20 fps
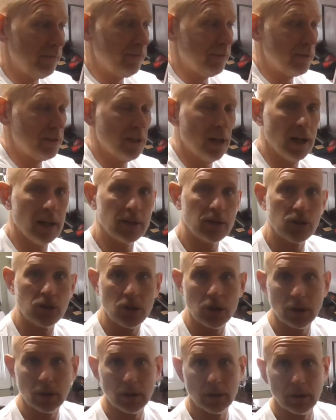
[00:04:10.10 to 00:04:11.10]
for
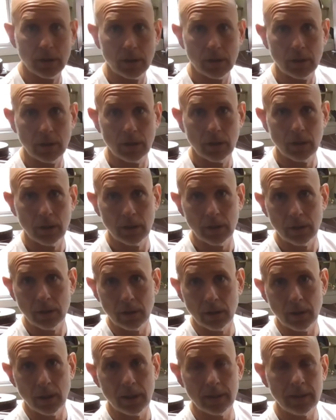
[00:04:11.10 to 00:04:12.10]
touch
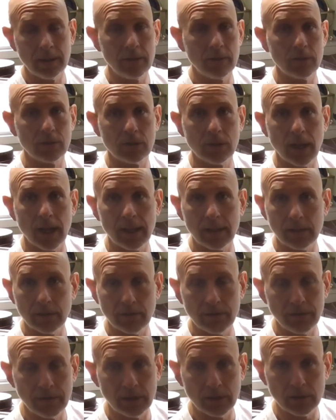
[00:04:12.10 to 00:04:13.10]
on either side of the
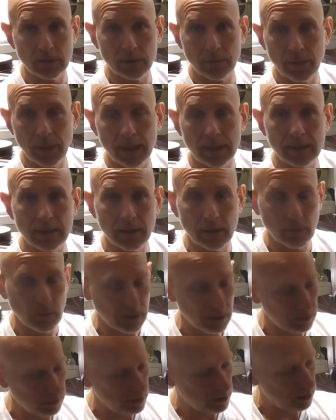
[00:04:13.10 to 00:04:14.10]
field depending on
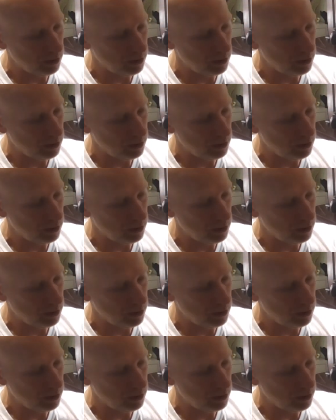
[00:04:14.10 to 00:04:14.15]
where we